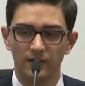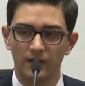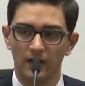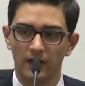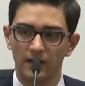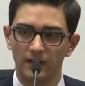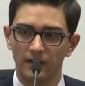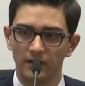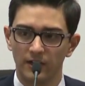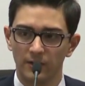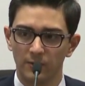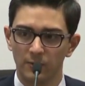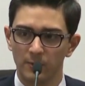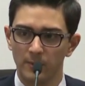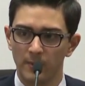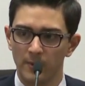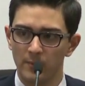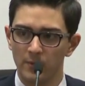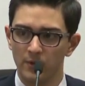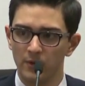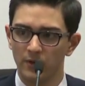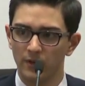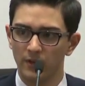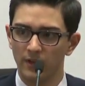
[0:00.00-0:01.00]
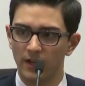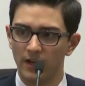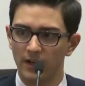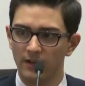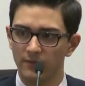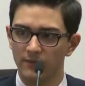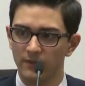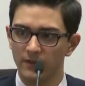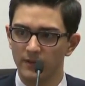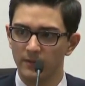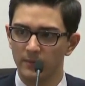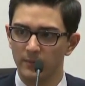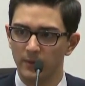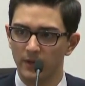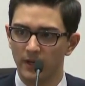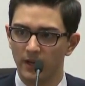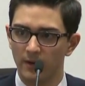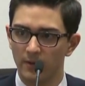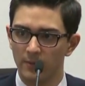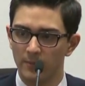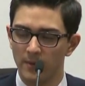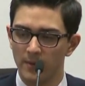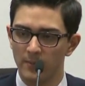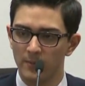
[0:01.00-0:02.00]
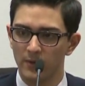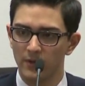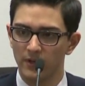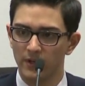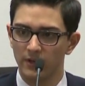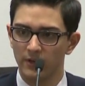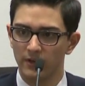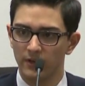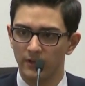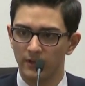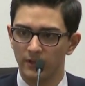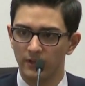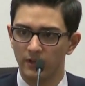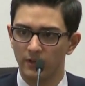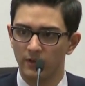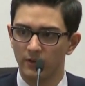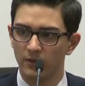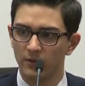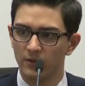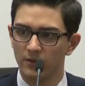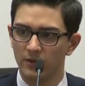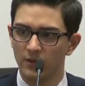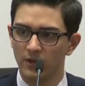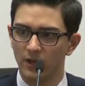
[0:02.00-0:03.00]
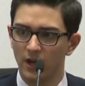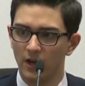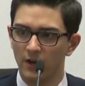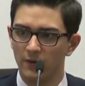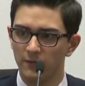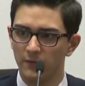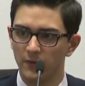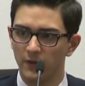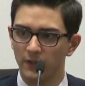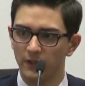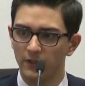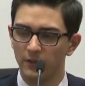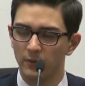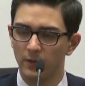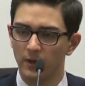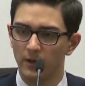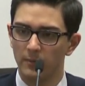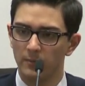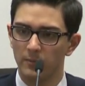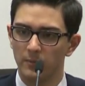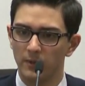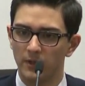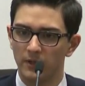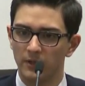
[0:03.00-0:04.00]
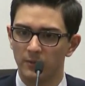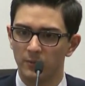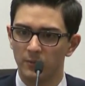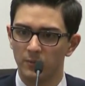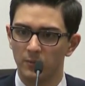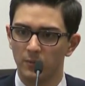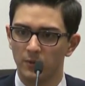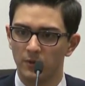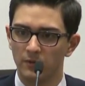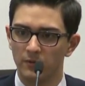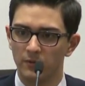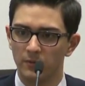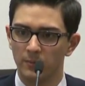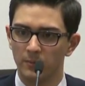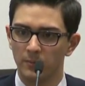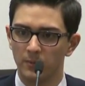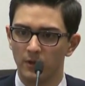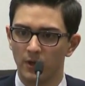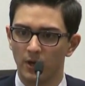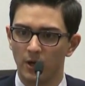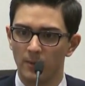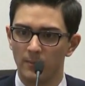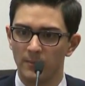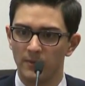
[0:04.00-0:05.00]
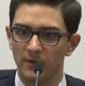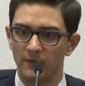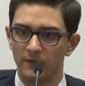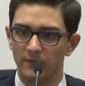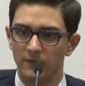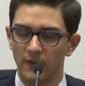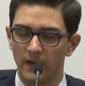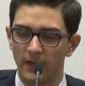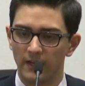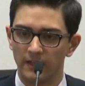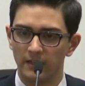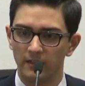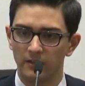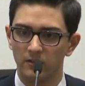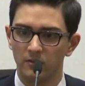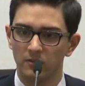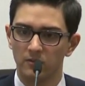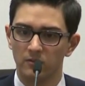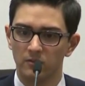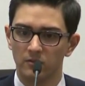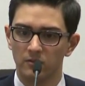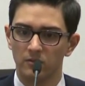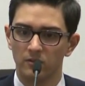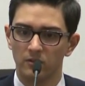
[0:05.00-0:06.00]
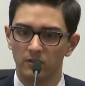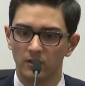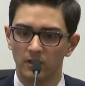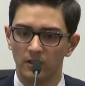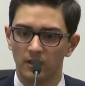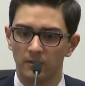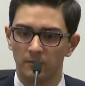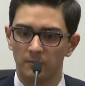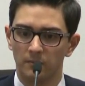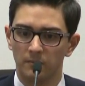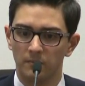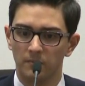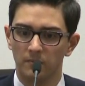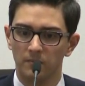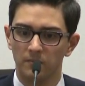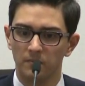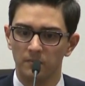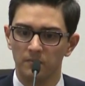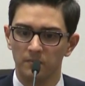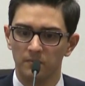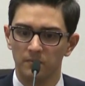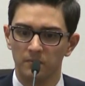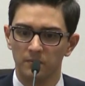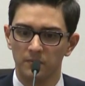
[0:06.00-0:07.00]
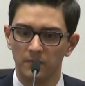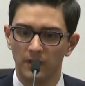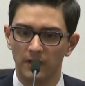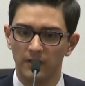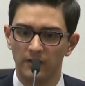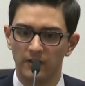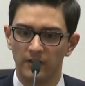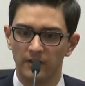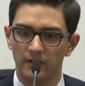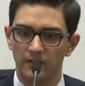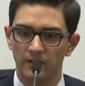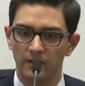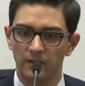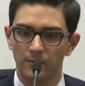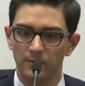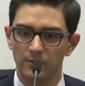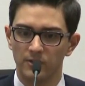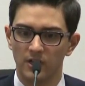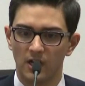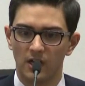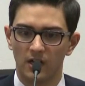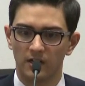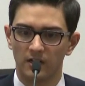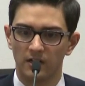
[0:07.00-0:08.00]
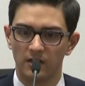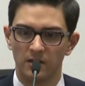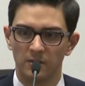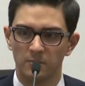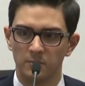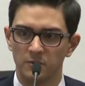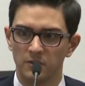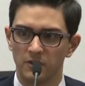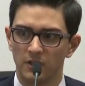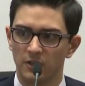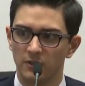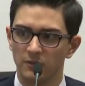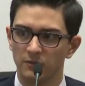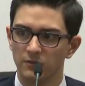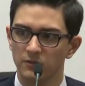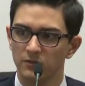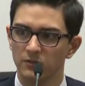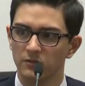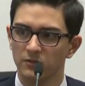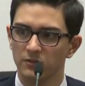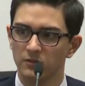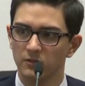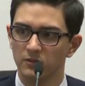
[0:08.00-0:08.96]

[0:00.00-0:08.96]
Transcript: I can't remember a lot of it, but I remember hearing, I'll fuck you up, and one of them called me a faggot, and then they were talking to themselves.